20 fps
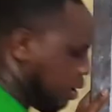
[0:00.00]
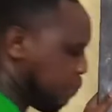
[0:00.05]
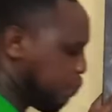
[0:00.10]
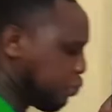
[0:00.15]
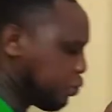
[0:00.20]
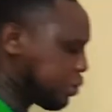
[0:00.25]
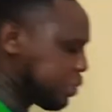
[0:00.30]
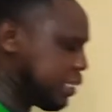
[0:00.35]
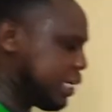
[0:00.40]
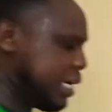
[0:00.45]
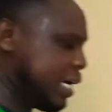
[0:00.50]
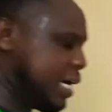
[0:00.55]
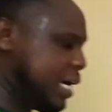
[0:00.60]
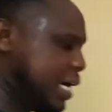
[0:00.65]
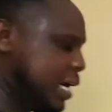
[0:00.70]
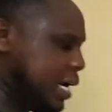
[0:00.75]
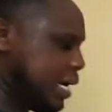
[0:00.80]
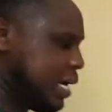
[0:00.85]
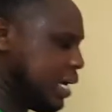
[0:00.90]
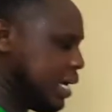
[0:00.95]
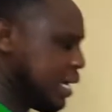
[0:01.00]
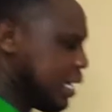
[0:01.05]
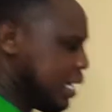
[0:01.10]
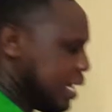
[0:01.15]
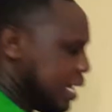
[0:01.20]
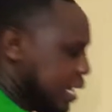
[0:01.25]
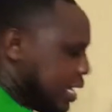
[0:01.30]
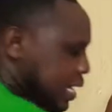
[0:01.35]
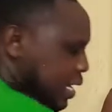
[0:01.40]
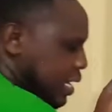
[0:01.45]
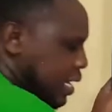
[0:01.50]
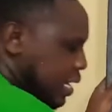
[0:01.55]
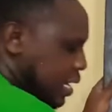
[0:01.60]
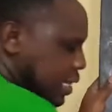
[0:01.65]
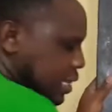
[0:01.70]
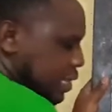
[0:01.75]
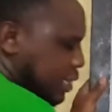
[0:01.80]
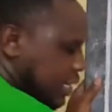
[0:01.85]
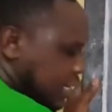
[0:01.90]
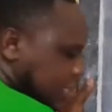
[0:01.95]
are pushing,
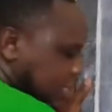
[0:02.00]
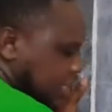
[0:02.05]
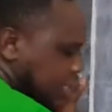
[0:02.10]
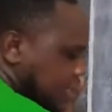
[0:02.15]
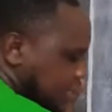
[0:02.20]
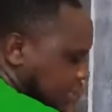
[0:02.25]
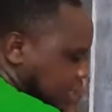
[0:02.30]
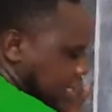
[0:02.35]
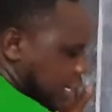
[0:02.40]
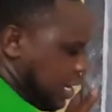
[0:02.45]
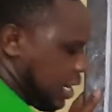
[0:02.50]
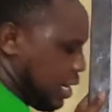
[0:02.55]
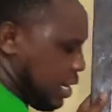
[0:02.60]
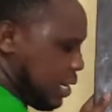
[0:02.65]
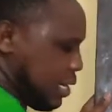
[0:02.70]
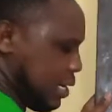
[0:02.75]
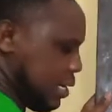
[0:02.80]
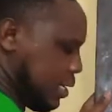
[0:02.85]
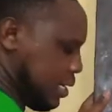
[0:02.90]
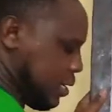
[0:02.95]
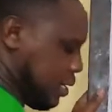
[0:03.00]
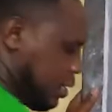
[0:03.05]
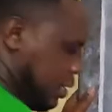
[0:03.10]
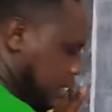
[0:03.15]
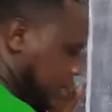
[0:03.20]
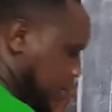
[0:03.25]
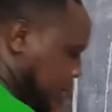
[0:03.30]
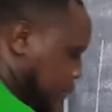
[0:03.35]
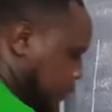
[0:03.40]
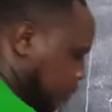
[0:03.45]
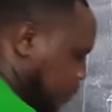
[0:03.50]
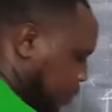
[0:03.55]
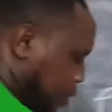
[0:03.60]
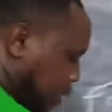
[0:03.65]
this is a